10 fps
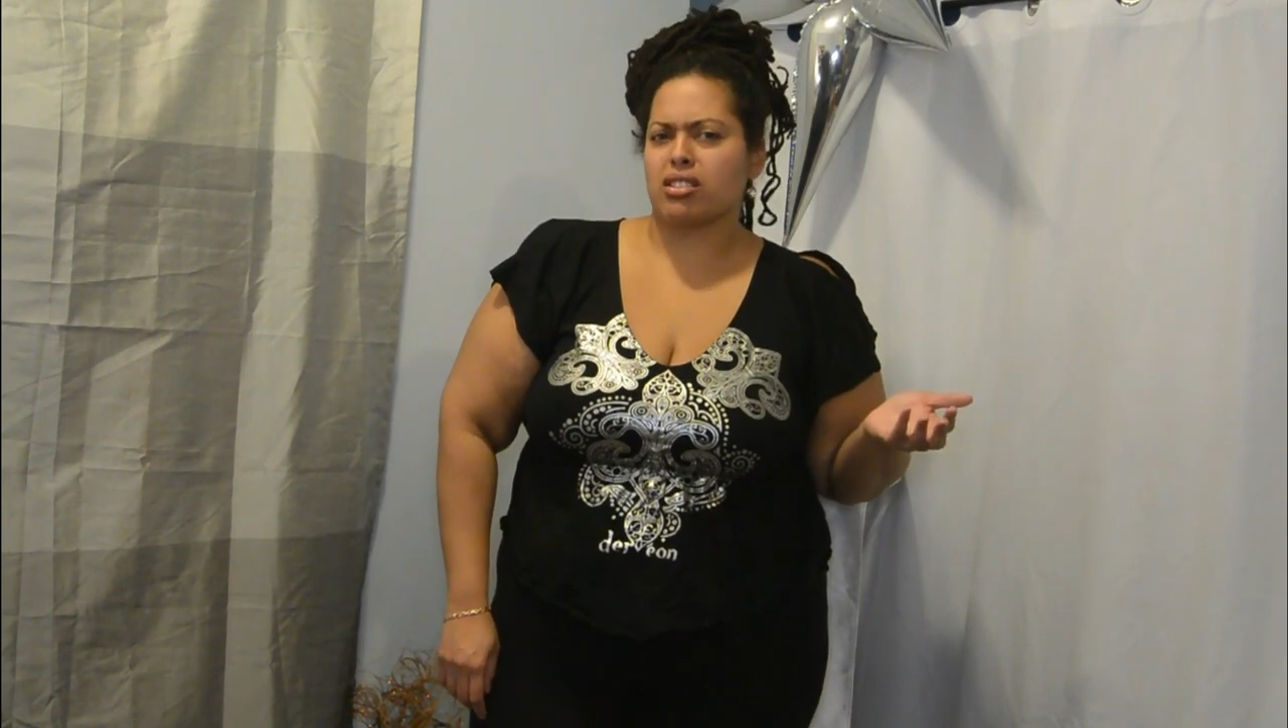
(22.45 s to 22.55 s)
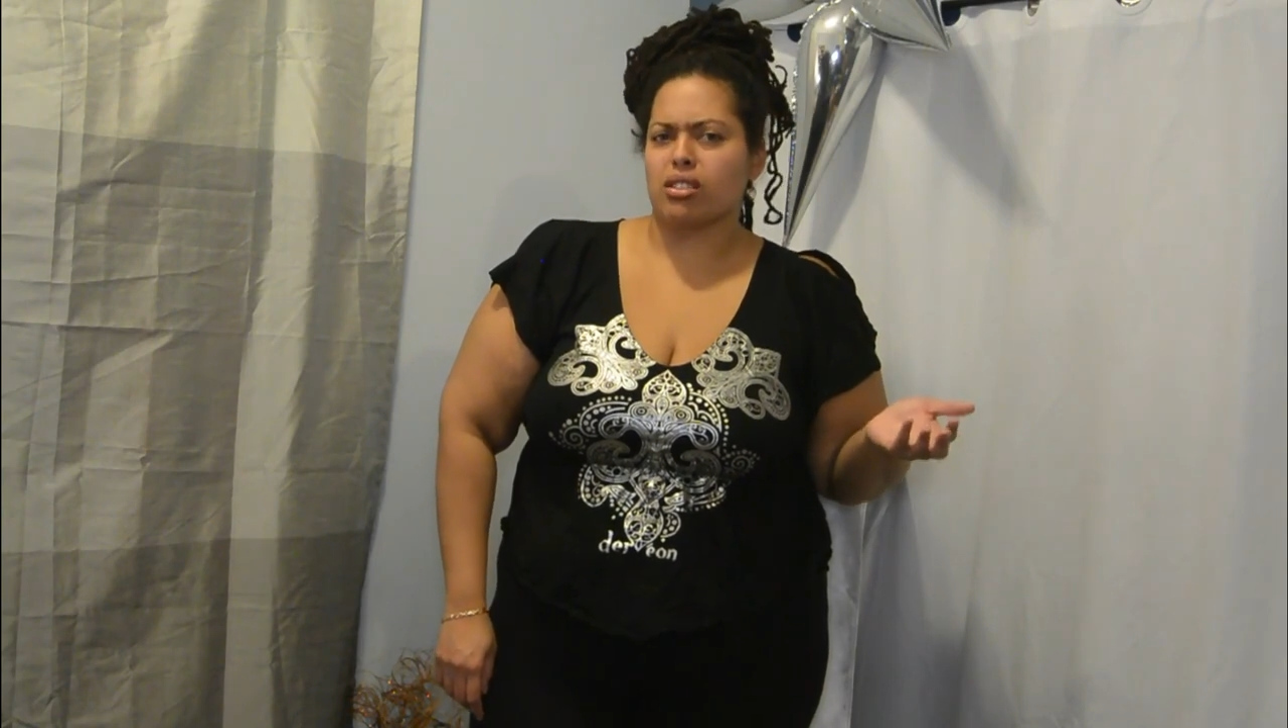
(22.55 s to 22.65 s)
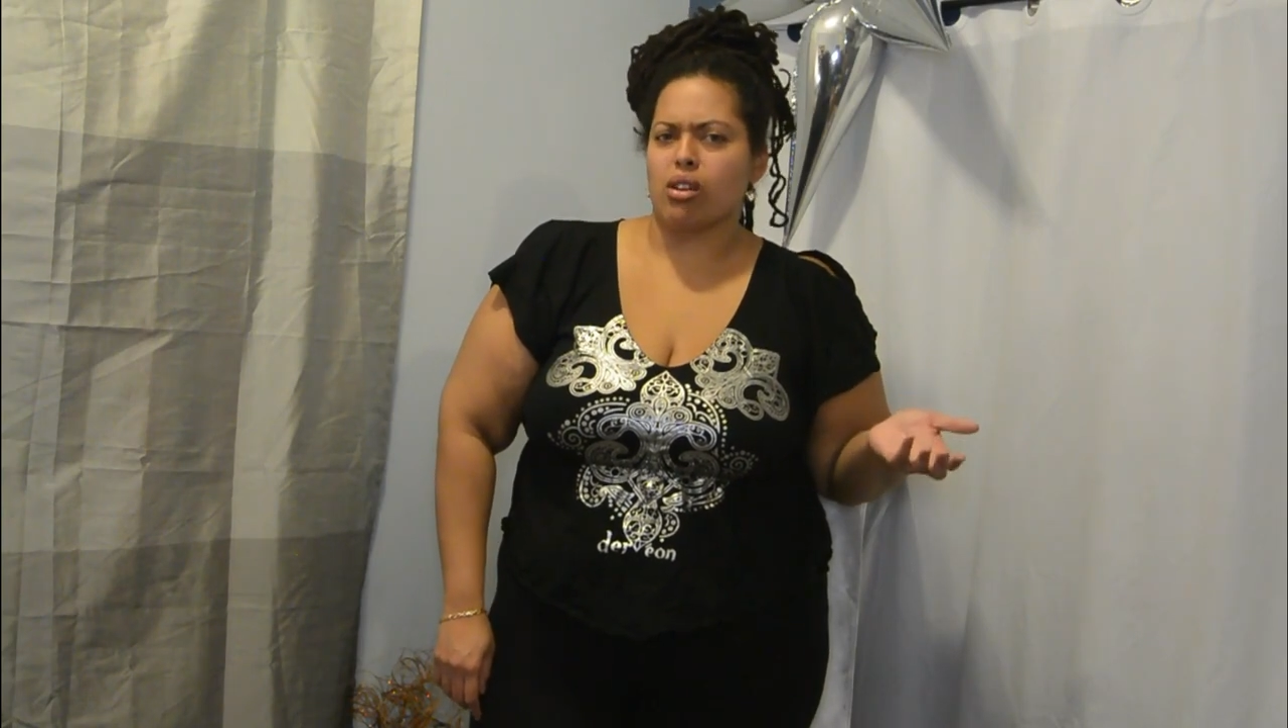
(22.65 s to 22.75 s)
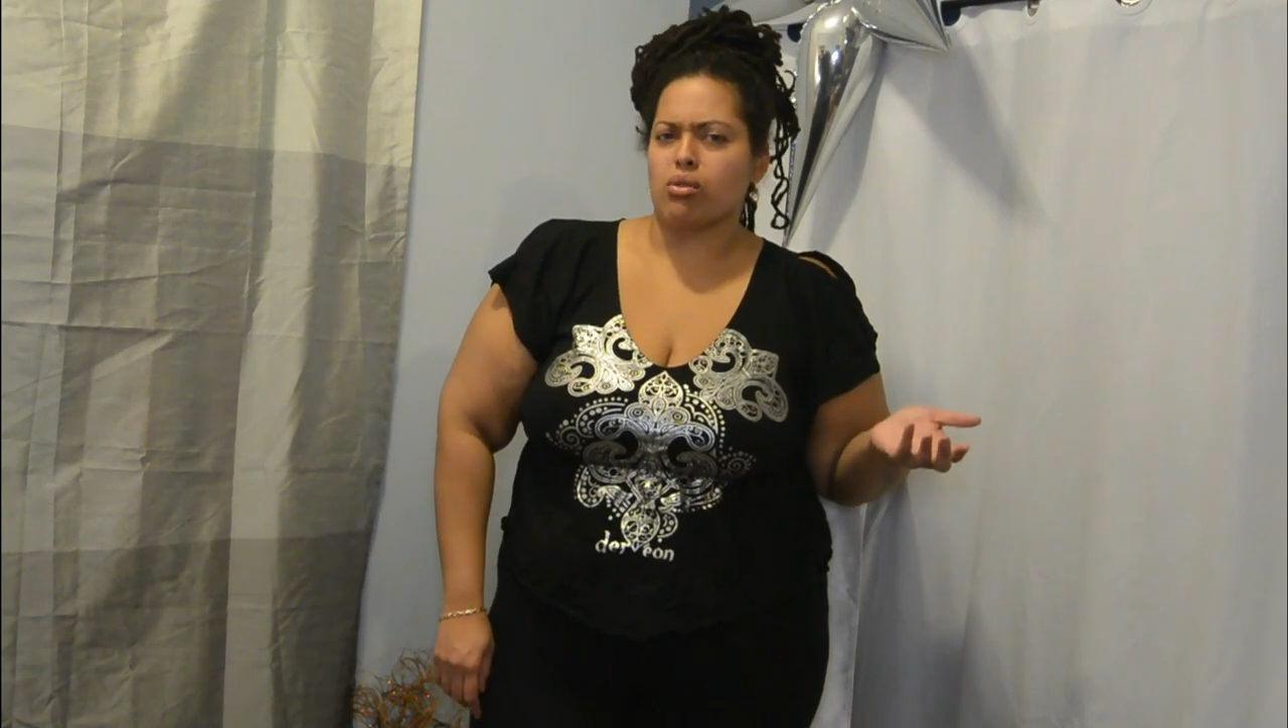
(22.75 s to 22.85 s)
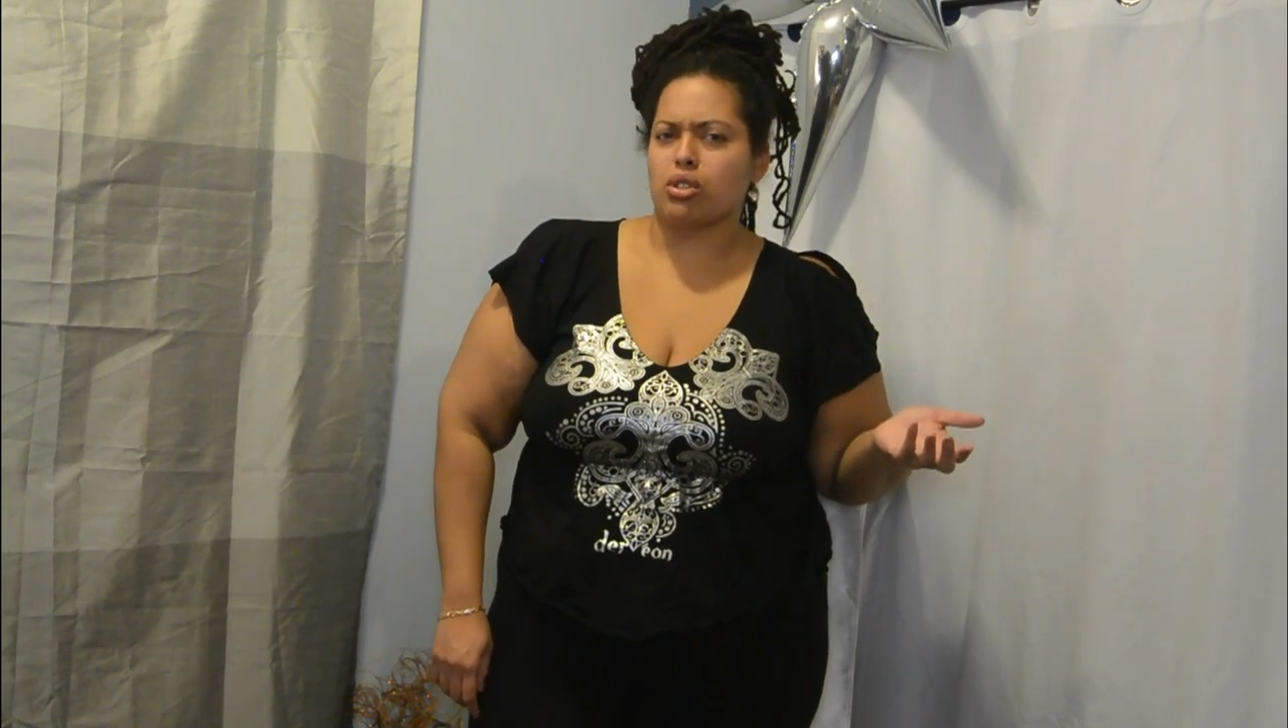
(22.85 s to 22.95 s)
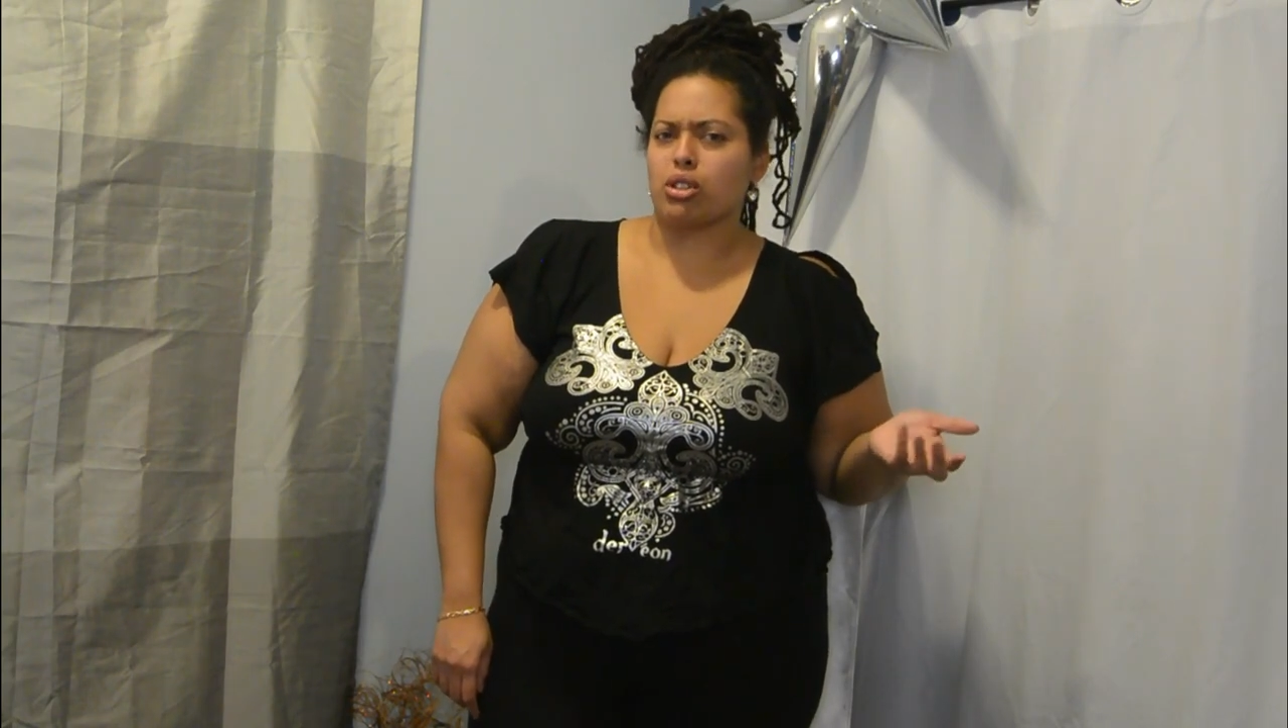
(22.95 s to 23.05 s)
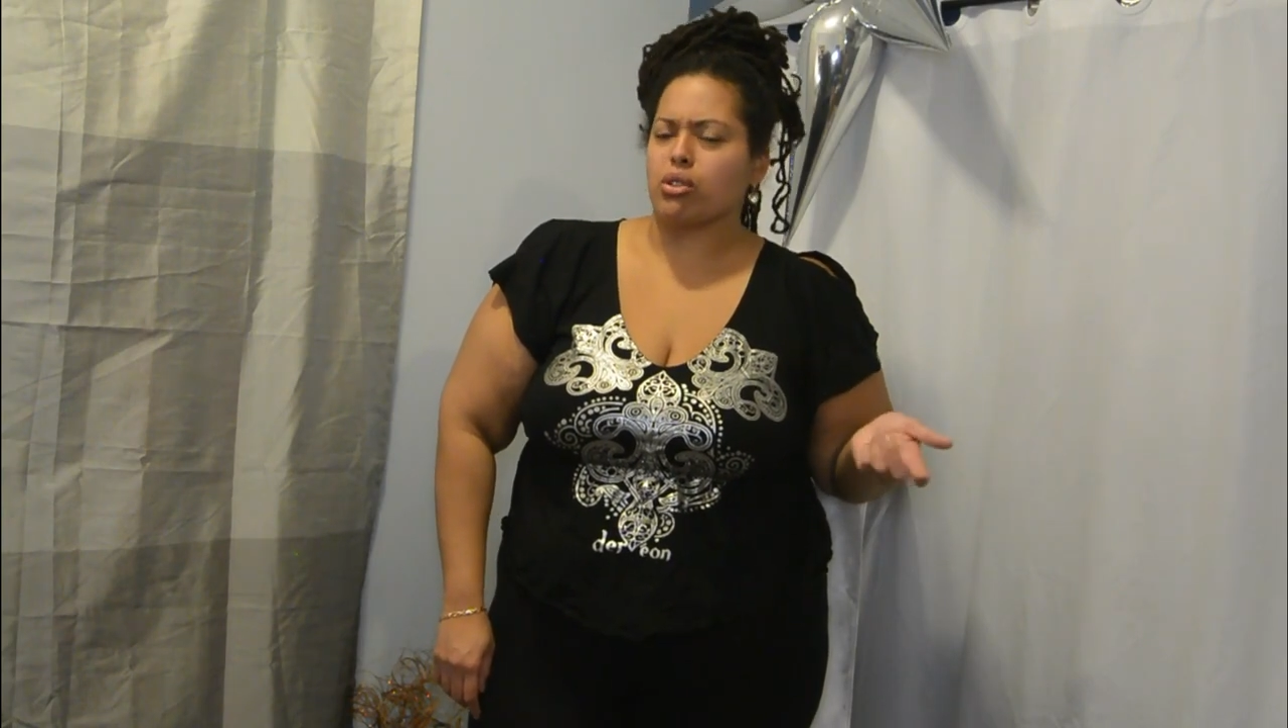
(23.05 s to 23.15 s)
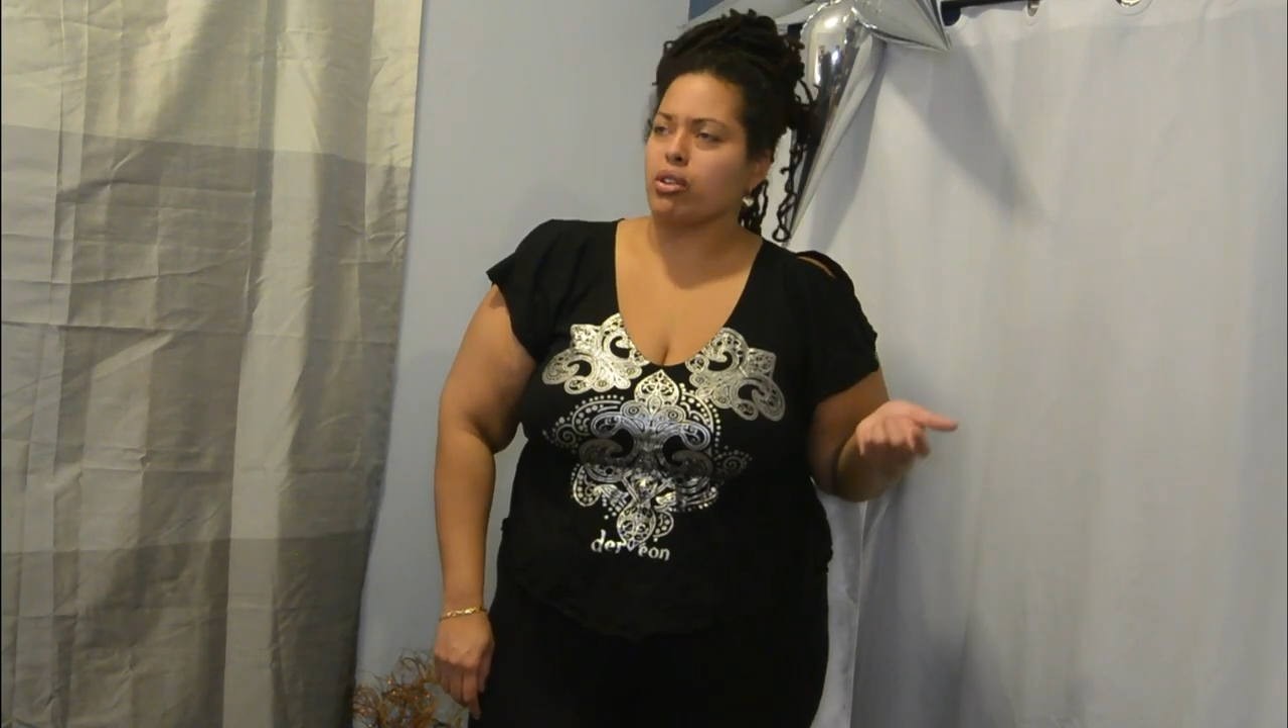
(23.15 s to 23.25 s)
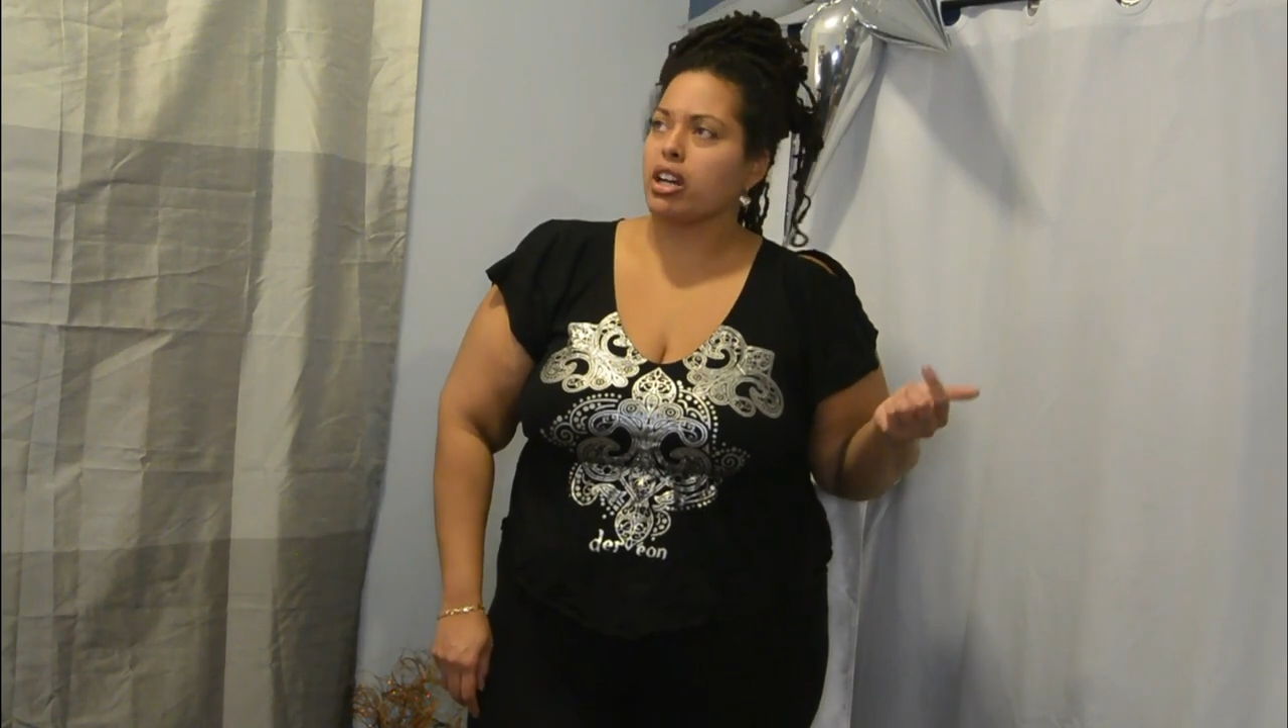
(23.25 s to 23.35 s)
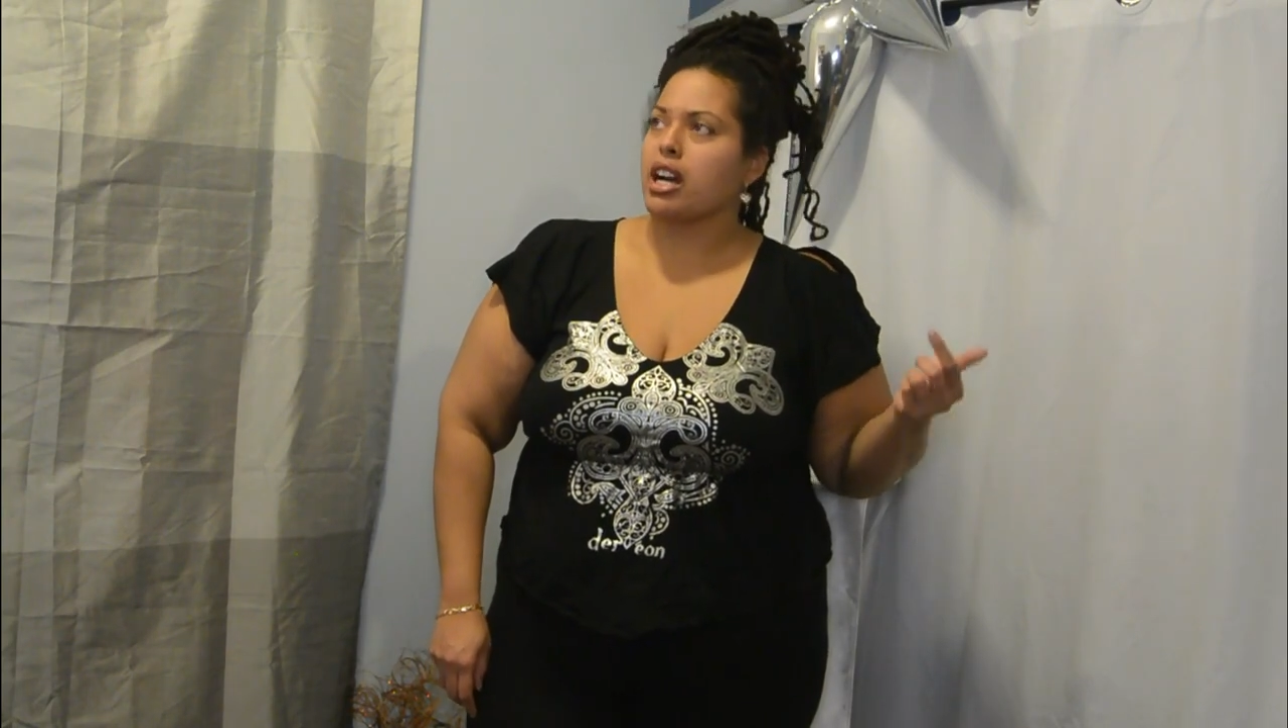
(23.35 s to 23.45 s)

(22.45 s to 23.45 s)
to go to